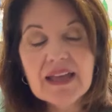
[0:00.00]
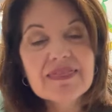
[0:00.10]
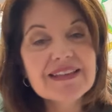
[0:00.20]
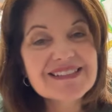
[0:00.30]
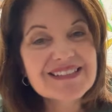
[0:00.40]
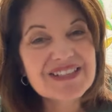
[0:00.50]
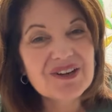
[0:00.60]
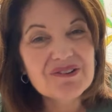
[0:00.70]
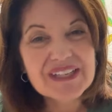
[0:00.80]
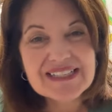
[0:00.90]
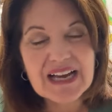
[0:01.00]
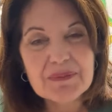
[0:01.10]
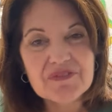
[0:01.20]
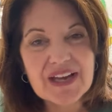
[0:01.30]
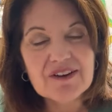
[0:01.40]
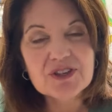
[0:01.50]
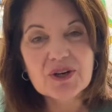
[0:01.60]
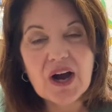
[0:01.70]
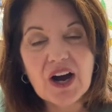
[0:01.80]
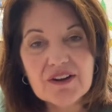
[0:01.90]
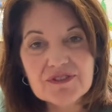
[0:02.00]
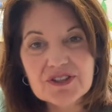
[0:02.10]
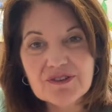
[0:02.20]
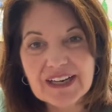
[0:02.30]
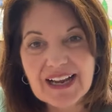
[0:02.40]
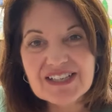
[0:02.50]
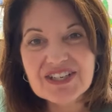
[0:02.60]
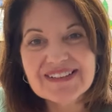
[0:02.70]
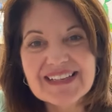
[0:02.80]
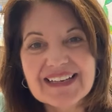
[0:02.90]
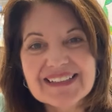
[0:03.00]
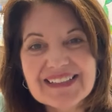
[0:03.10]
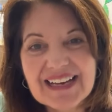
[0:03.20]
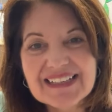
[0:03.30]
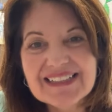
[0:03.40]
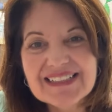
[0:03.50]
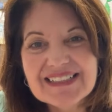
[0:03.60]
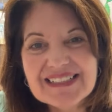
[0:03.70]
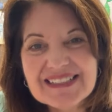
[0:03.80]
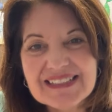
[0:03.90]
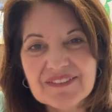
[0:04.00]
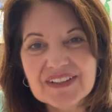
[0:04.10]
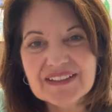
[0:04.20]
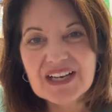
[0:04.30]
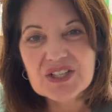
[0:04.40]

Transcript: this is the only time I've ever offered gradations at $97.